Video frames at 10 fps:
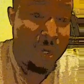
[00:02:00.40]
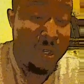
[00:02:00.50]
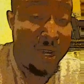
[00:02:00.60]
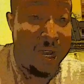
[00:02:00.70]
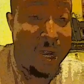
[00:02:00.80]

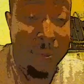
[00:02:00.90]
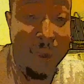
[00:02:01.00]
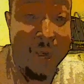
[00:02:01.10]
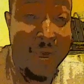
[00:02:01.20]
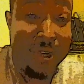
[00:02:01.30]
They need to
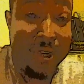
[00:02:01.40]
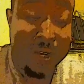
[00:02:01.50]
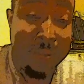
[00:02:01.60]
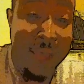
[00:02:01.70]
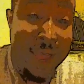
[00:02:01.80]
bring that
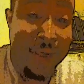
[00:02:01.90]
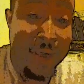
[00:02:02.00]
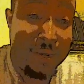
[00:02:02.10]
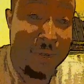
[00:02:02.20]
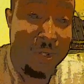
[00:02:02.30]
shit back.
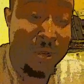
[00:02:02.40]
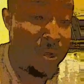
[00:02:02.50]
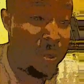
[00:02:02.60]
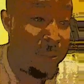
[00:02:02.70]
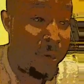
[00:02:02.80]
They used
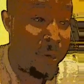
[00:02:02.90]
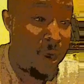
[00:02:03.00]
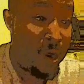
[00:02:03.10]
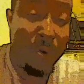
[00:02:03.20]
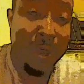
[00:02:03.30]
to put it
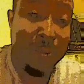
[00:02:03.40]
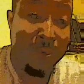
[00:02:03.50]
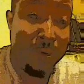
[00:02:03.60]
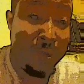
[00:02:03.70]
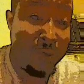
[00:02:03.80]
on a week
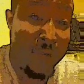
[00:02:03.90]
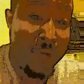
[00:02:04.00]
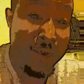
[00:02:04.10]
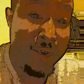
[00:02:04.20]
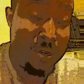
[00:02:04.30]
before the
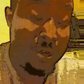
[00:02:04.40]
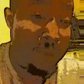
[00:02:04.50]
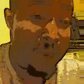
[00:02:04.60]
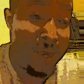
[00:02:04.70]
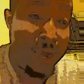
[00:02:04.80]
fight or something
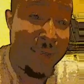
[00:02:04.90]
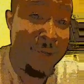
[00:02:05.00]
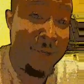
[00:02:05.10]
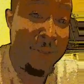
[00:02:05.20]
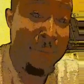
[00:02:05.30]
like that.
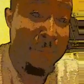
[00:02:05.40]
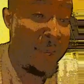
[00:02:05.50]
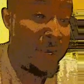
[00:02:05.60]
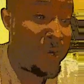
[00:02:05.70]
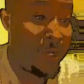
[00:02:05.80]

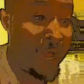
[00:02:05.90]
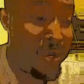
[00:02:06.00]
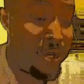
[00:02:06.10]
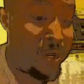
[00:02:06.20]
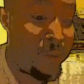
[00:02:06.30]
They took that
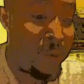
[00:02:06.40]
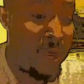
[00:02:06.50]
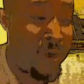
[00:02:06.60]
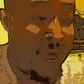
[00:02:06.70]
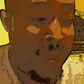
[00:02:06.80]
shit away.
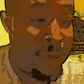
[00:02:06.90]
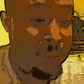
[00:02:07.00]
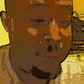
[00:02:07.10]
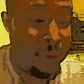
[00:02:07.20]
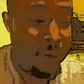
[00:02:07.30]
They're not
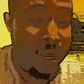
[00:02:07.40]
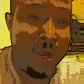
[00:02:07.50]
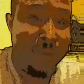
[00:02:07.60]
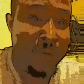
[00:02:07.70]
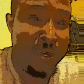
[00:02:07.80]
putting
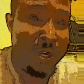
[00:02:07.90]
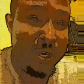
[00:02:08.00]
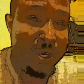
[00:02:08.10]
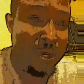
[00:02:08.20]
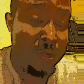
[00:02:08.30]
enough
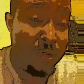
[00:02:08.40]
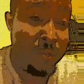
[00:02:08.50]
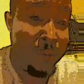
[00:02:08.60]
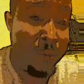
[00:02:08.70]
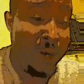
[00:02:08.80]
attention into the
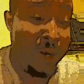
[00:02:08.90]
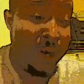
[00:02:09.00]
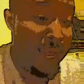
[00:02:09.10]
sport.